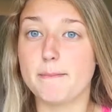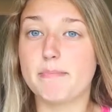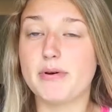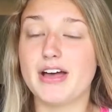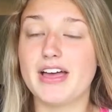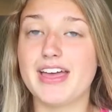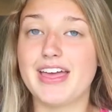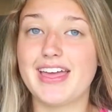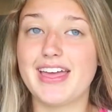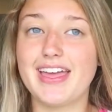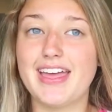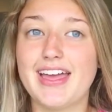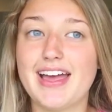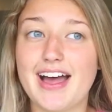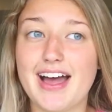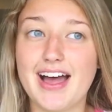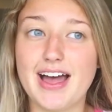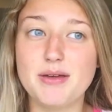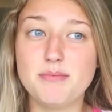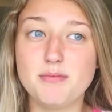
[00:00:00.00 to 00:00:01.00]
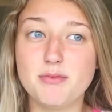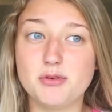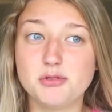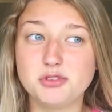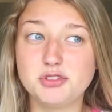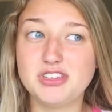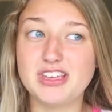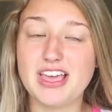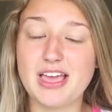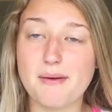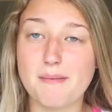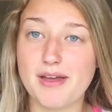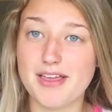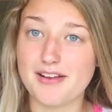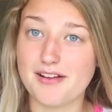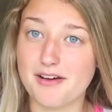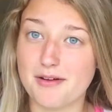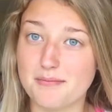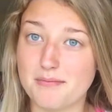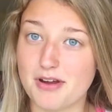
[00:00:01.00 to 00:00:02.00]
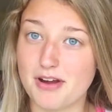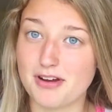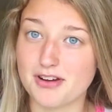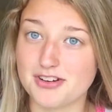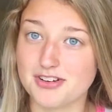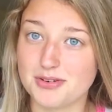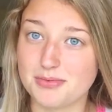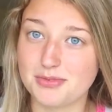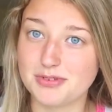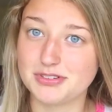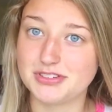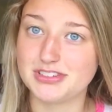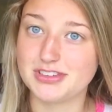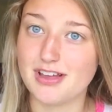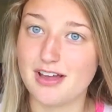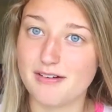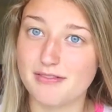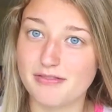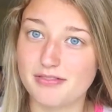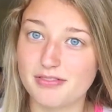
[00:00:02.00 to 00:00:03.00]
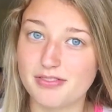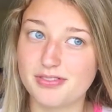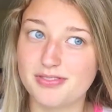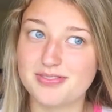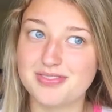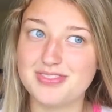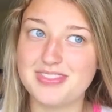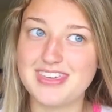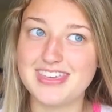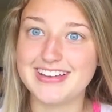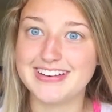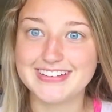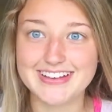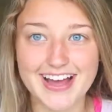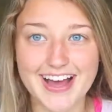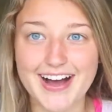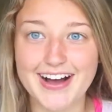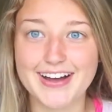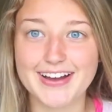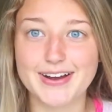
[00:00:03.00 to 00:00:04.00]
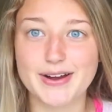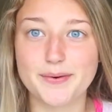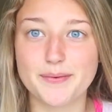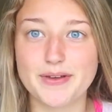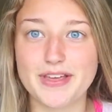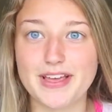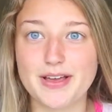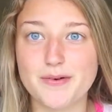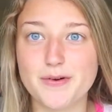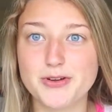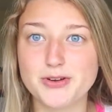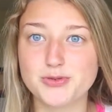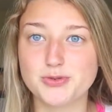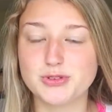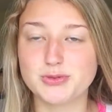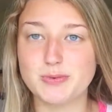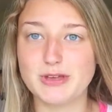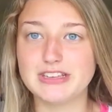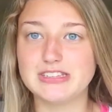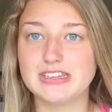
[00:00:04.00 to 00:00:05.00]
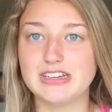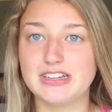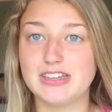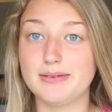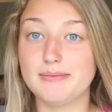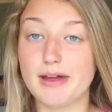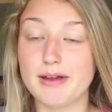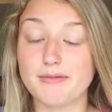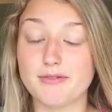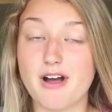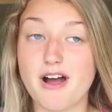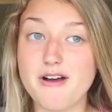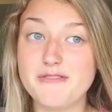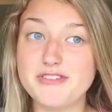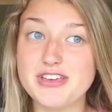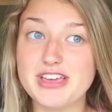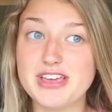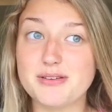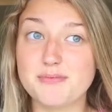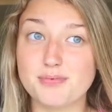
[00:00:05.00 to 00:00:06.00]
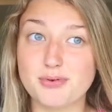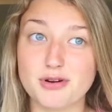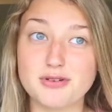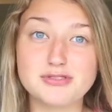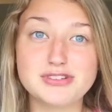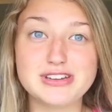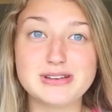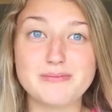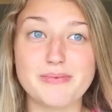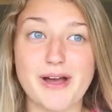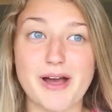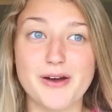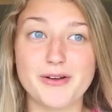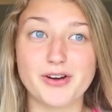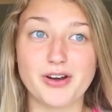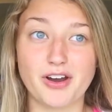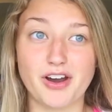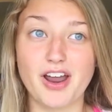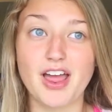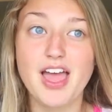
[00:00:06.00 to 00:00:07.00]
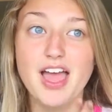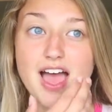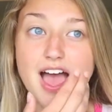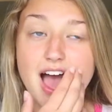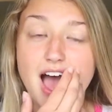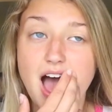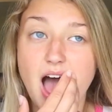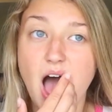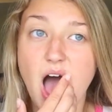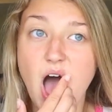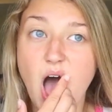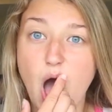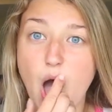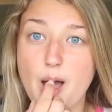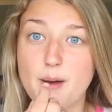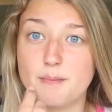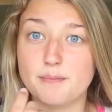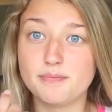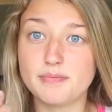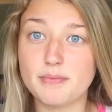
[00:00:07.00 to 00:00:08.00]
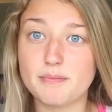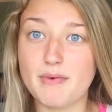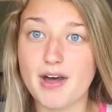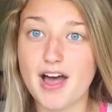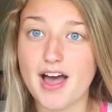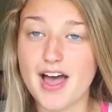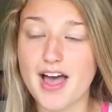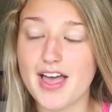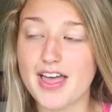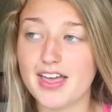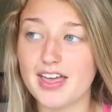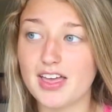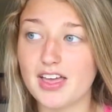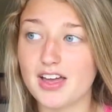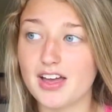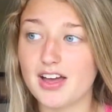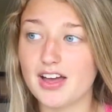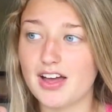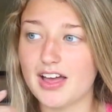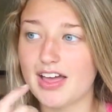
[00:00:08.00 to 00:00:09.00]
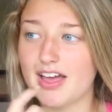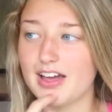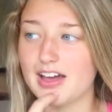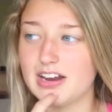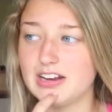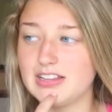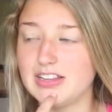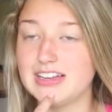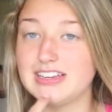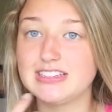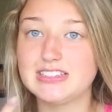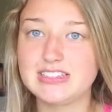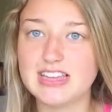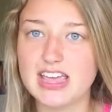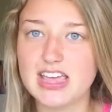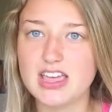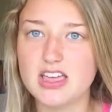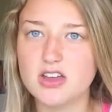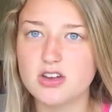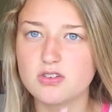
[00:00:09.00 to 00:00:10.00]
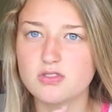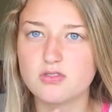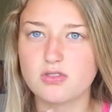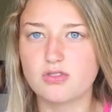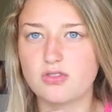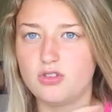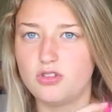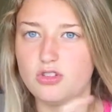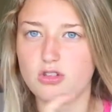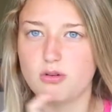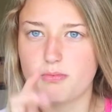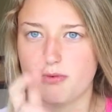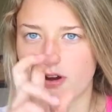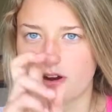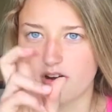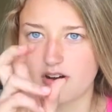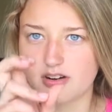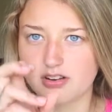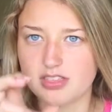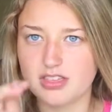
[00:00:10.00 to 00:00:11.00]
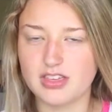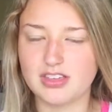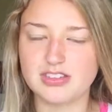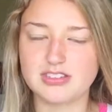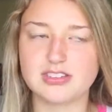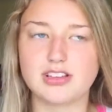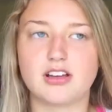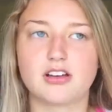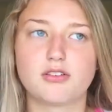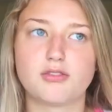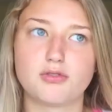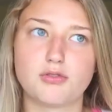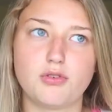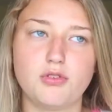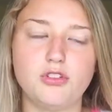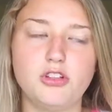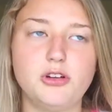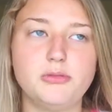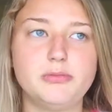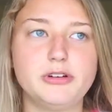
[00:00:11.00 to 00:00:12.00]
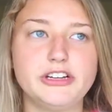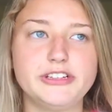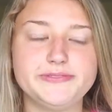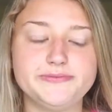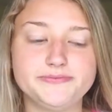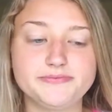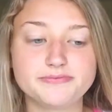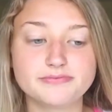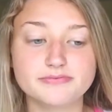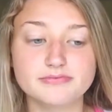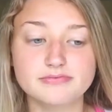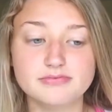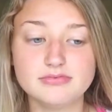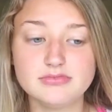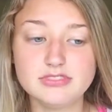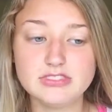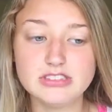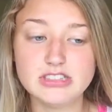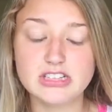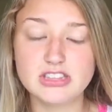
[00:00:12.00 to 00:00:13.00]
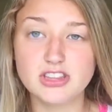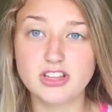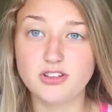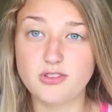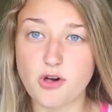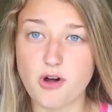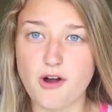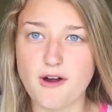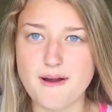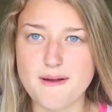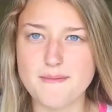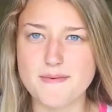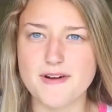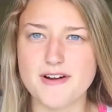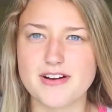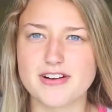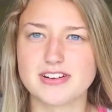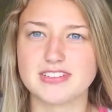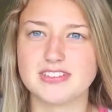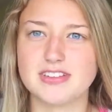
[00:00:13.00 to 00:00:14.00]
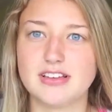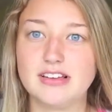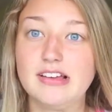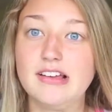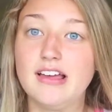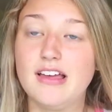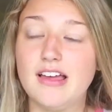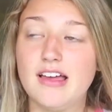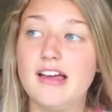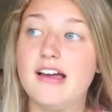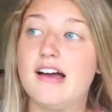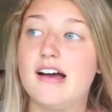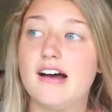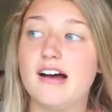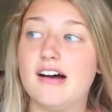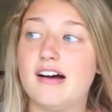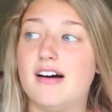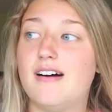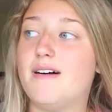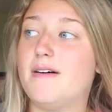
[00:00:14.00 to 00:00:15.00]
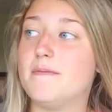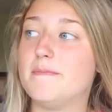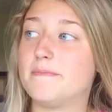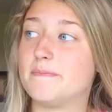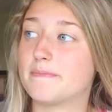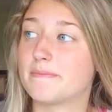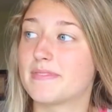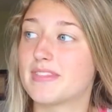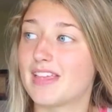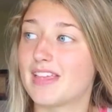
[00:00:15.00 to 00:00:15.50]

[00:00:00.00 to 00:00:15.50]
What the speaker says: but I mostly ate my non-perishable stuff the entire week, which was basically my raw vegan protein powder. I had date granola bar things, not granola, but the Lara bars. I